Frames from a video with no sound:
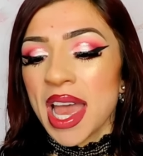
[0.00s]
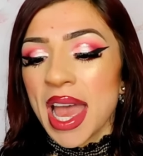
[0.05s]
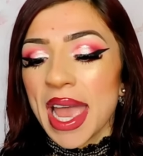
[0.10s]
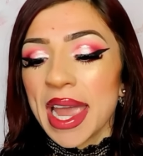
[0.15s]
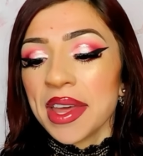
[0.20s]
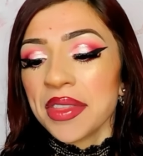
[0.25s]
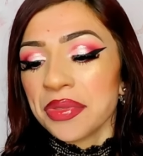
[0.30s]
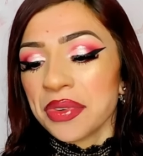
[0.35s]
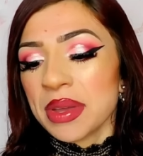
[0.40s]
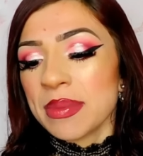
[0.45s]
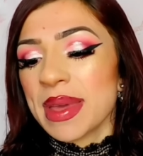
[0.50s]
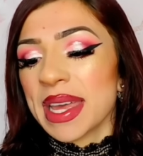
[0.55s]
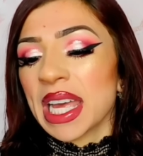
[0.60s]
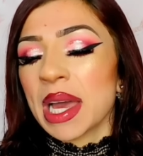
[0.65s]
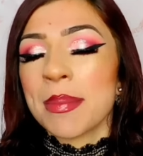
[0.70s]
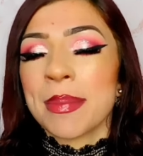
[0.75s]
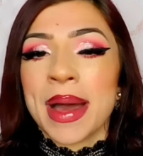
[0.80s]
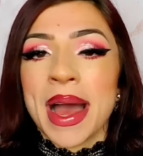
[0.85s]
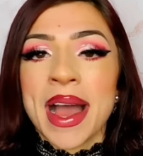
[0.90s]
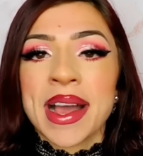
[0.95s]
and 3
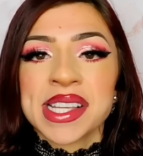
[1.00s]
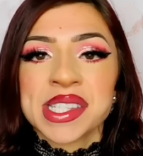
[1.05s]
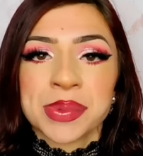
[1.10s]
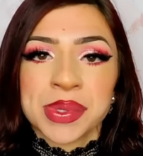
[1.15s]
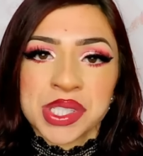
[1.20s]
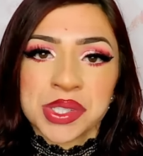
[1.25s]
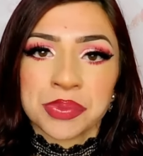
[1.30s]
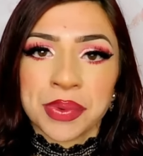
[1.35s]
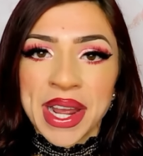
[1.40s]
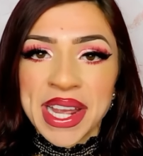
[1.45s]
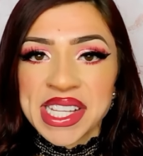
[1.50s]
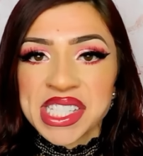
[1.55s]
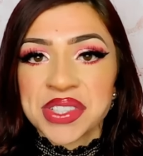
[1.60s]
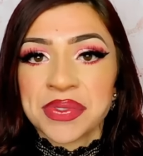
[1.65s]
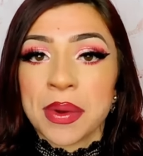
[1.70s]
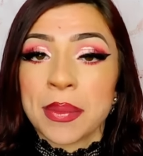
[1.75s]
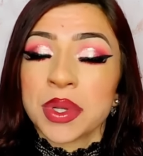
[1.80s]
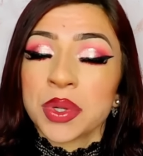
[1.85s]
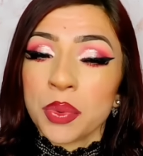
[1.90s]
makeup bags, which range from